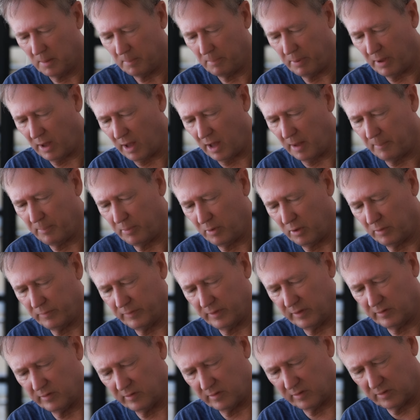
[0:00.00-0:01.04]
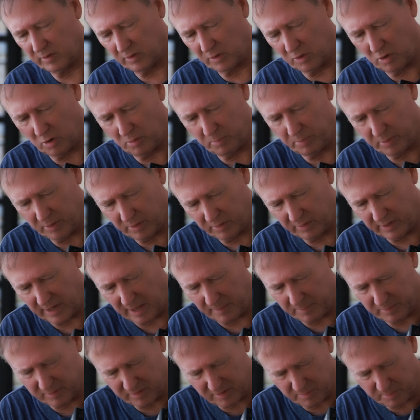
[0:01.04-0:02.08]
pop on, this is a GoPro, it
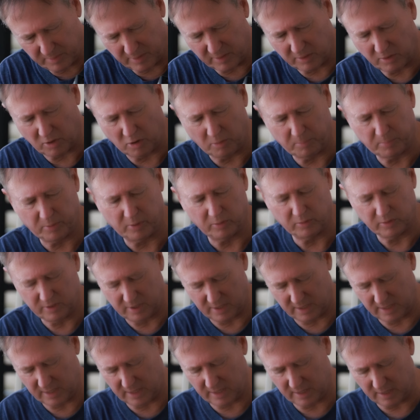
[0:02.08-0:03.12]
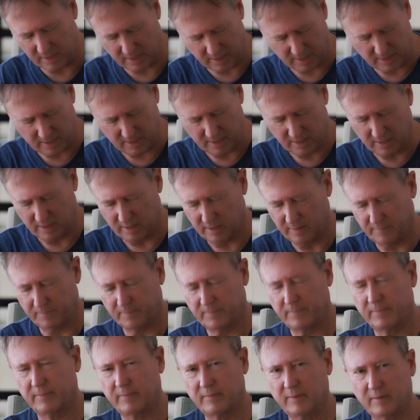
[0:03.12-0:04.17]
happens to be a GoPro 10,
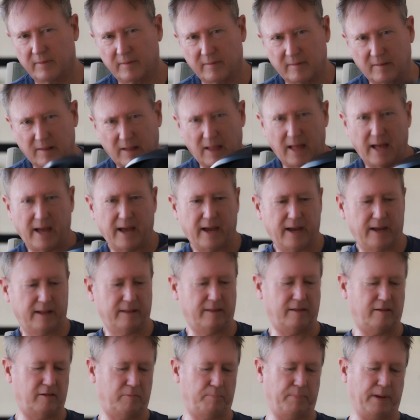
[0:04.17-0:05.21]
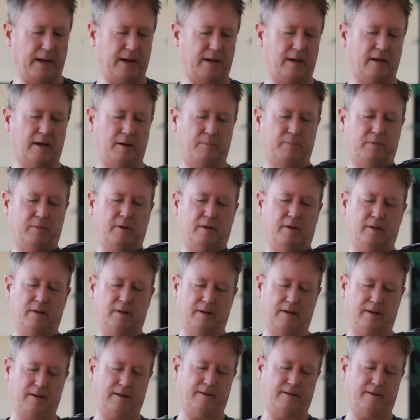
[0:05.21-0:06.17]
slide this back up to